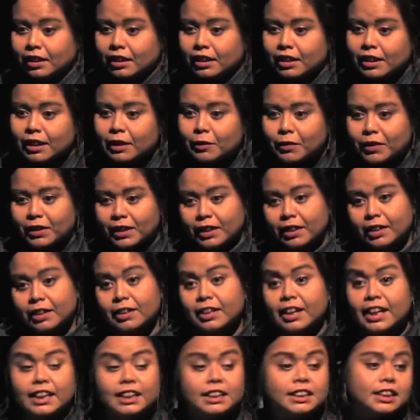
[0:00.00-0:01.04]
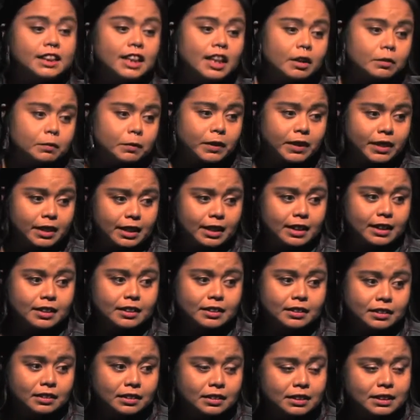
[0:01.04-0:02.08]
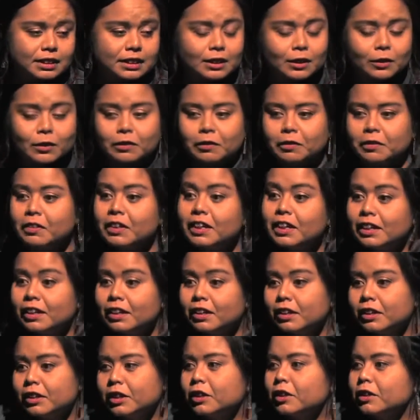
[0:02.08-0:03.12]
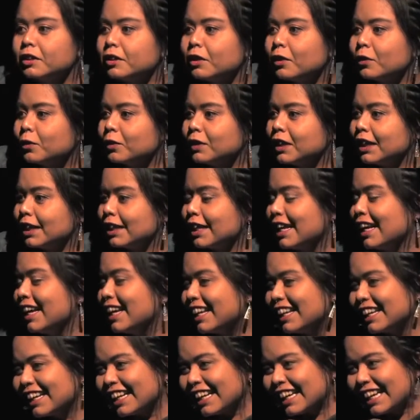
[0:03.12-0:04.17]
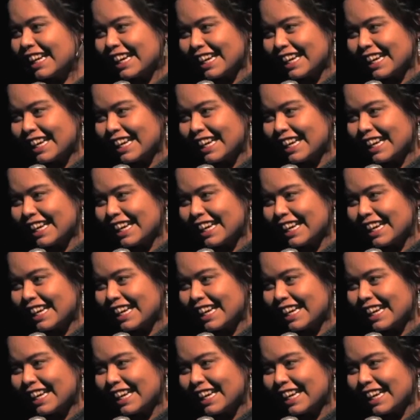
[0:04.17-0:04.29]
and i wanted the light to come within so if you're alone in it